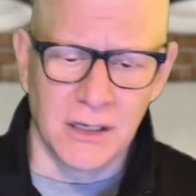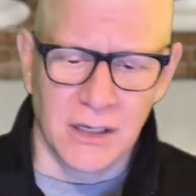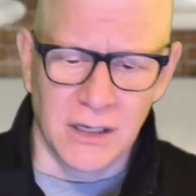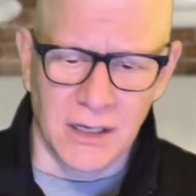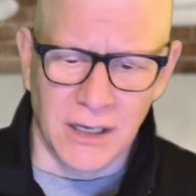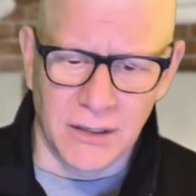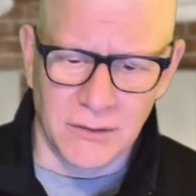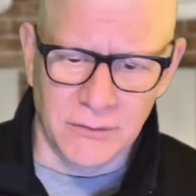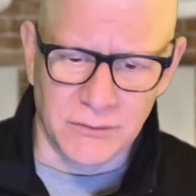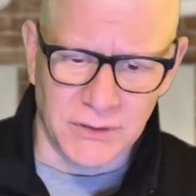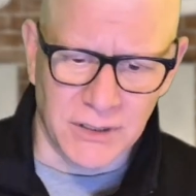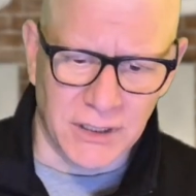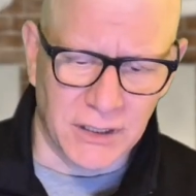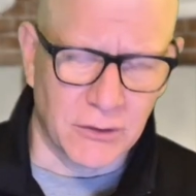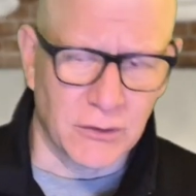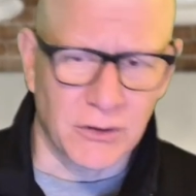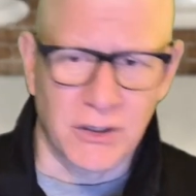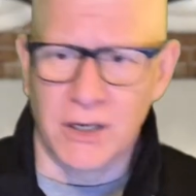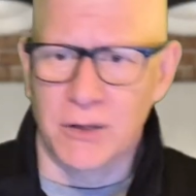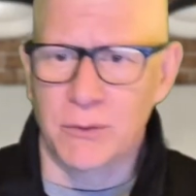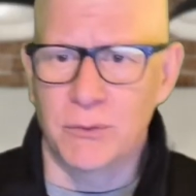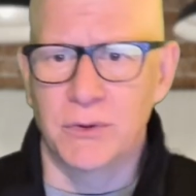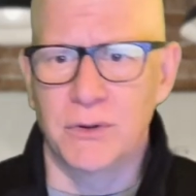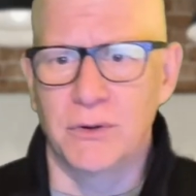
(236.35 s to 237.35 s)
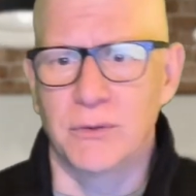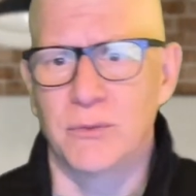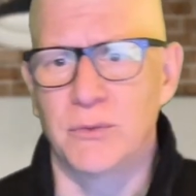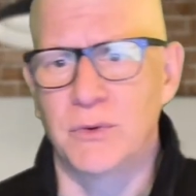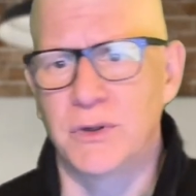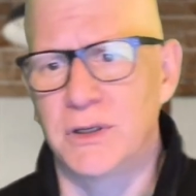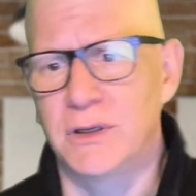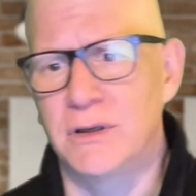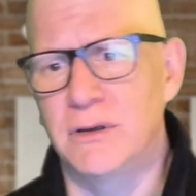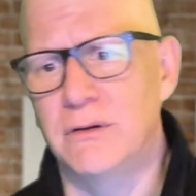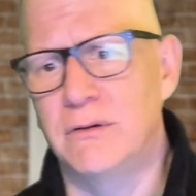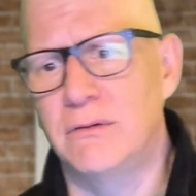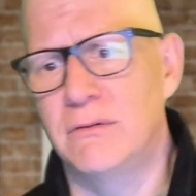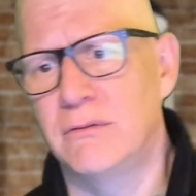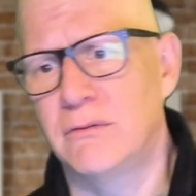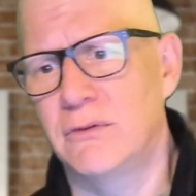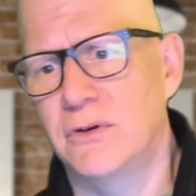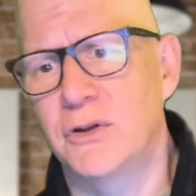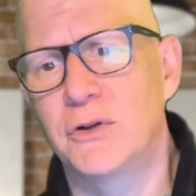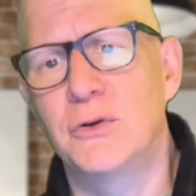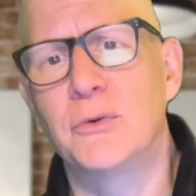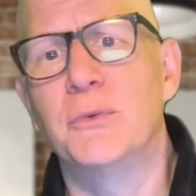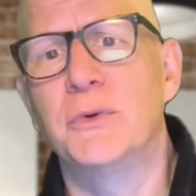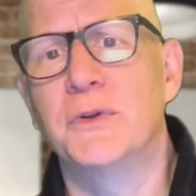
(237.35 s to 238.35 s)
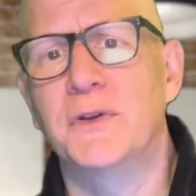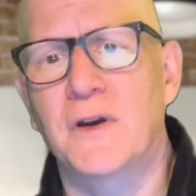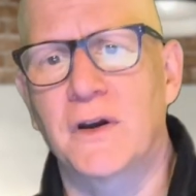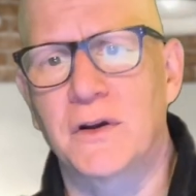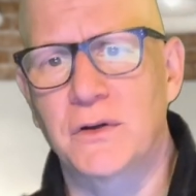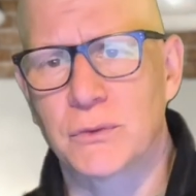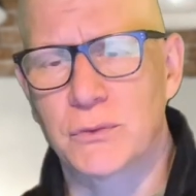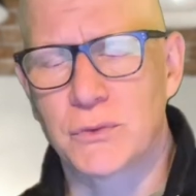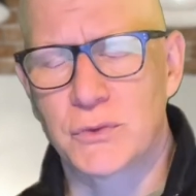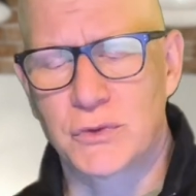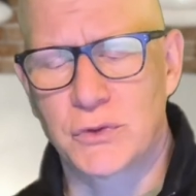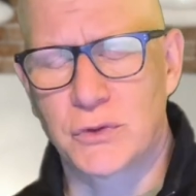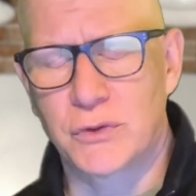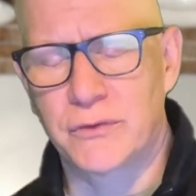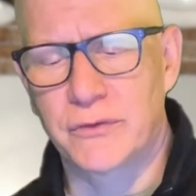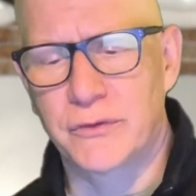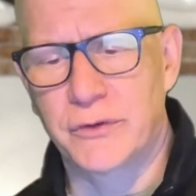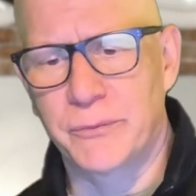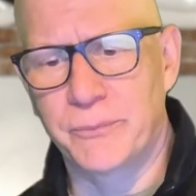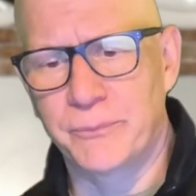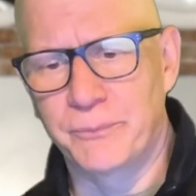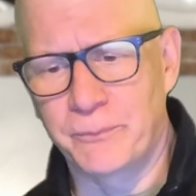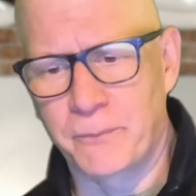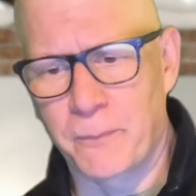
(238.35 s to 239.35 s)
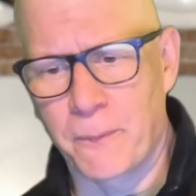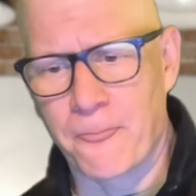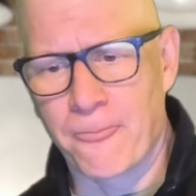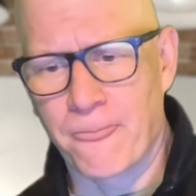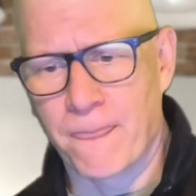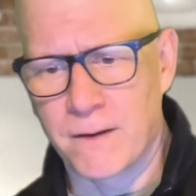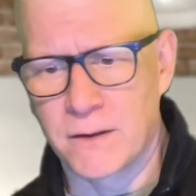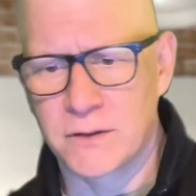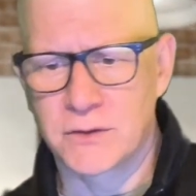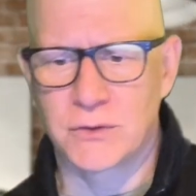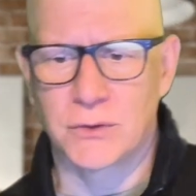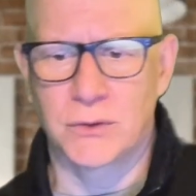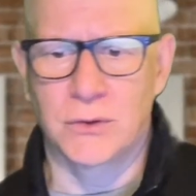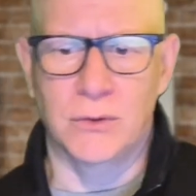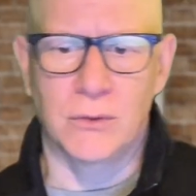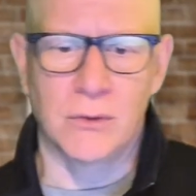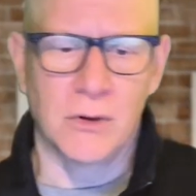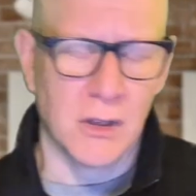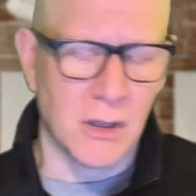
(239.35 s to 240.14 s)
And it was like, okay, we gonna retire those server. So